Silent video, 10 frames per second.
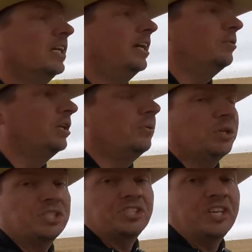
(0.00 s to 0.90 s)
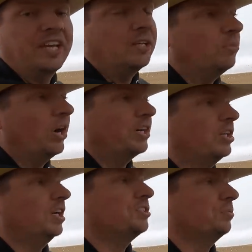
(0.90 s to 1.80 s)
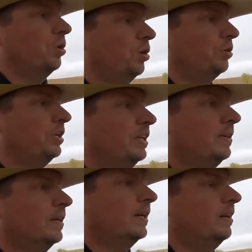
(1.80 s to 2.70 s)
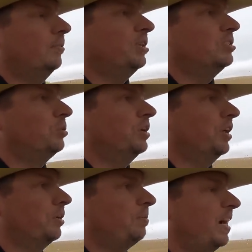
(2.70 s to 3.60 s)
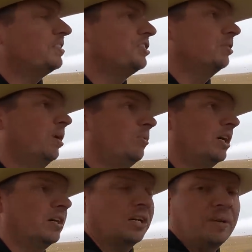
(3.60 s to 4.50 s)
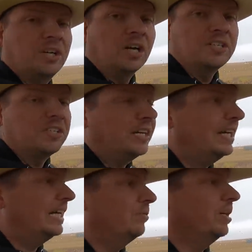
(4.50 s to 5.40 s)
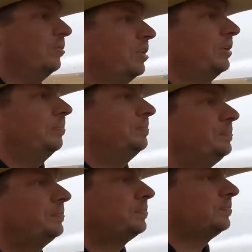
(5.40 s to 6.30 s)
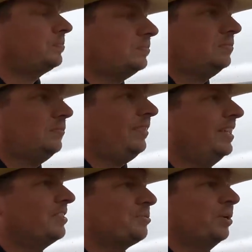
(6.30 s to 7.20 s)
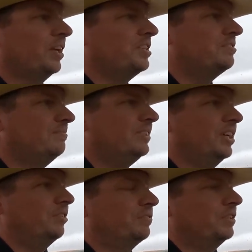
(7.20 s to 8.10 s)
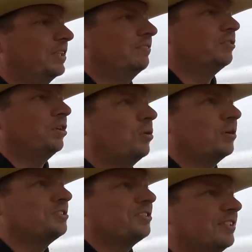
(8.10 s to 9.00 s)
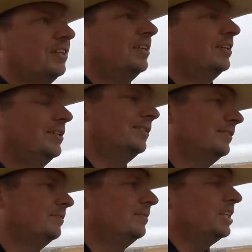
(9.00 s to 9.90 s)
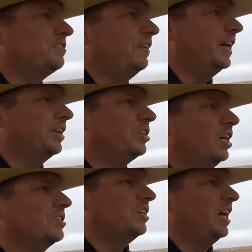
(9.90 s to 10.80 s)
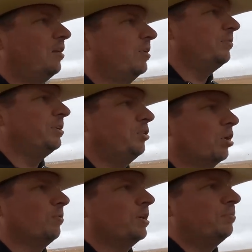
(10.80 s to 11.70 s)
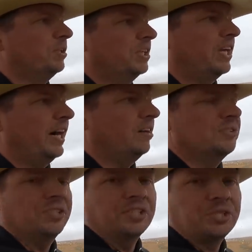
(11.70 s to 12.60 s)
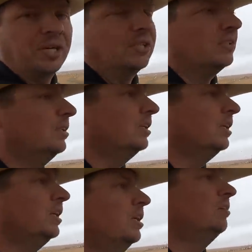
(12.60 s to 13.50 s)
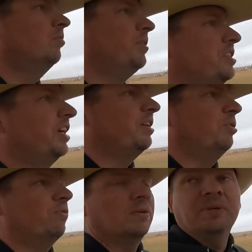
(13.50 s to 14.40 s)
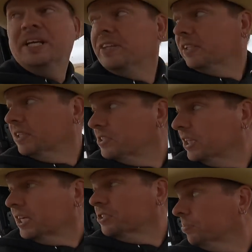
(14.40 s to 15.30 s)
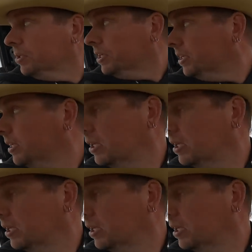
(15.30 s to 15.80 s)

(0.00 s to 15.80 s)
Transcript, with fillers: and really we're just taking them right across the road um, into another pasture, but we are going to be crossing the highway with them. It's really, you know, for a, for a horse, it's fine to cross the highway. We normally put the cows in a trailer when we take them over, but I think these guys will be